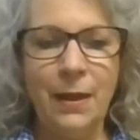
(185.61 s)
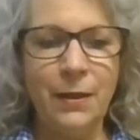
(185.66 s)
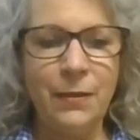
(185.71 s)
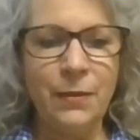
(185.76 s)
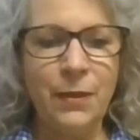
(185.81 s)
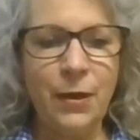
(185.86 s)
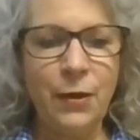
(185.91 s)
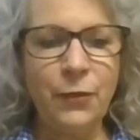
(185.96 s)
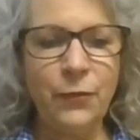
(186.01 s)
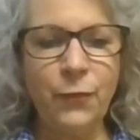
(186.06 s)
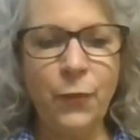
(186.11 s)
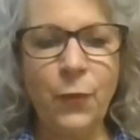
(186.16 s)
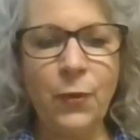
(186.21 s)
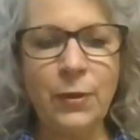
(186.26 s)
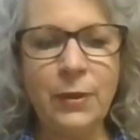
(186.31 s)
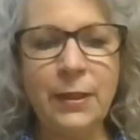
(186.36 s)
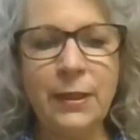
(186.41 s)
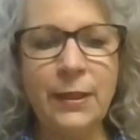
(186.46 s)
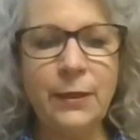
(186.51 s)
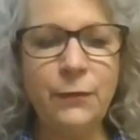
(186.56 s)
Therefore
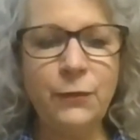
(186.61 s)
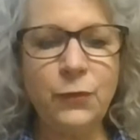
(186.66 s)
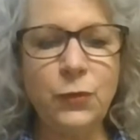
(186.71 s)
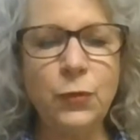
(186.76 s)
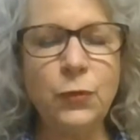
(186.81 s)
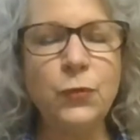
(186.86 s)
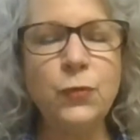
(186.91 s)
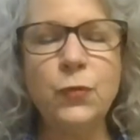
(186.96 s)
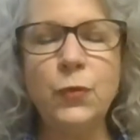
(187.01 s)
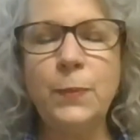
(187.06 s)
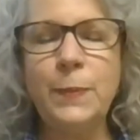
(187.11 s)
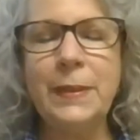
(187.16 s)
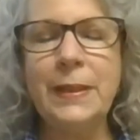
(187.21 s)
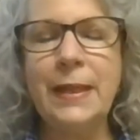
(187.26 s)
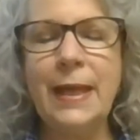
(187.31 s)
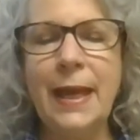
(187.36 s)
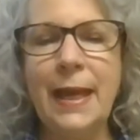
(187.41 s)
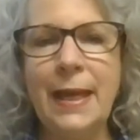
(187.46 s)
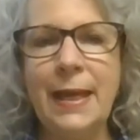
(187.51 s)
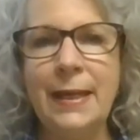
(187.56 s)
lift your
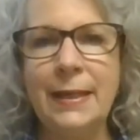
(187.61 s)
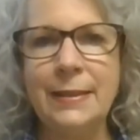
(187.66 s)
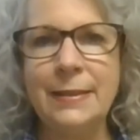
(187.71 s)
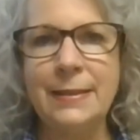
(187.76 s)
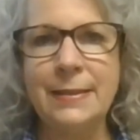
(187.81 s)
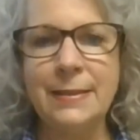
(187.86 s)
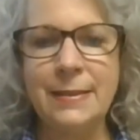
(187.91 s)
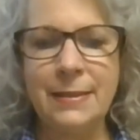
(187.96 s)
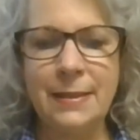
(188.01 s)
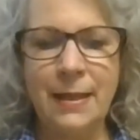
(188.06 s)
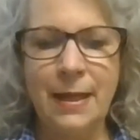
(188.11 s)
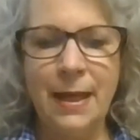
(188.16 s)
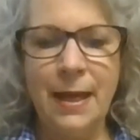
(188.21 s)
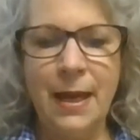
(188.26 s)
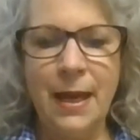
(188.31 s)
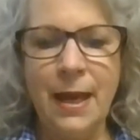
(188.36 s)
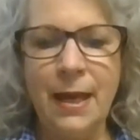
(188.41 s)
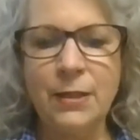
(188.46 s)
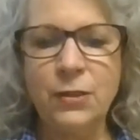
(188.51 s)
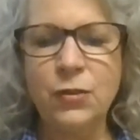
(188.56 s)
drooping hands
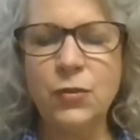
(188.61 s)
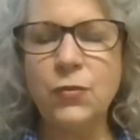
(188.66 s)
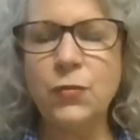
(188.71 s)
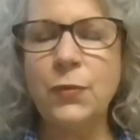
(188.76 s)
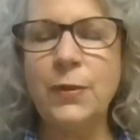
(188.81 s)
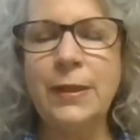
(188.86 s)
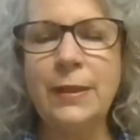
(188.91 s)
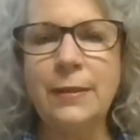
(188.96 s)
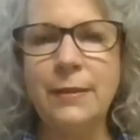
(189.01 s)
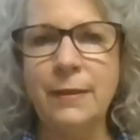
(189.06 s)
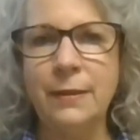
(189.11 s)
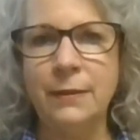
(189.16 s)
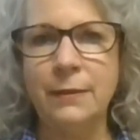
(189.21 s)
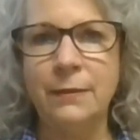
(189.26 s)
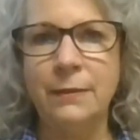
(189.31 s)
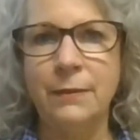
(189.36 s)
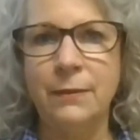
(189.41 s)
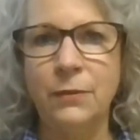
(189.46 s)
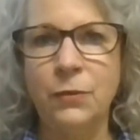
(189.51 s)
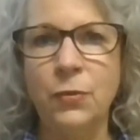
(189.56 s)
and
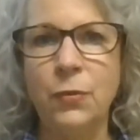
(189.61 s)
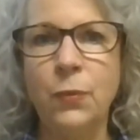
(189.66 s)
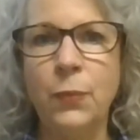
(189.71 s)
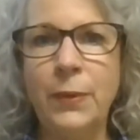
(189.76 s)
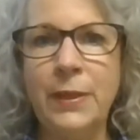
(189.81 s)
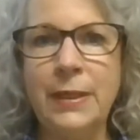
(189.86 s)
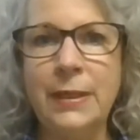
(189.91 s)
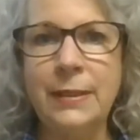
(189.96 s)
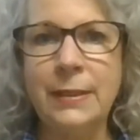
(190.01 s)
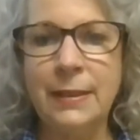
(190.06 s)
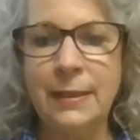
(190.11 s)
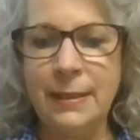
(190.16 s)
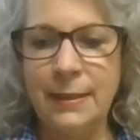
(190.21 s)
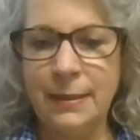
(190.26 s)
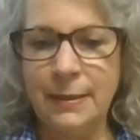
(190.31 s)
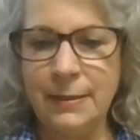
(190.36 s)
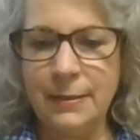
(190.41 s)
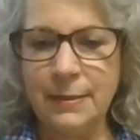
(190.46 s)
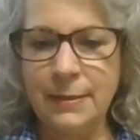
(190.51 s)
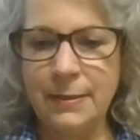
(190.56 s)
strengthen your weak
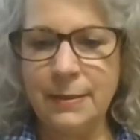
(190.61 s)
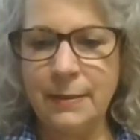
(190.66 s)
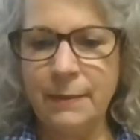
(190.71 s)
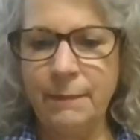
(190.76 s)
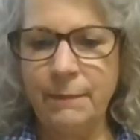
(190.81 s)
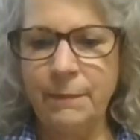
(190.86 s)
knees.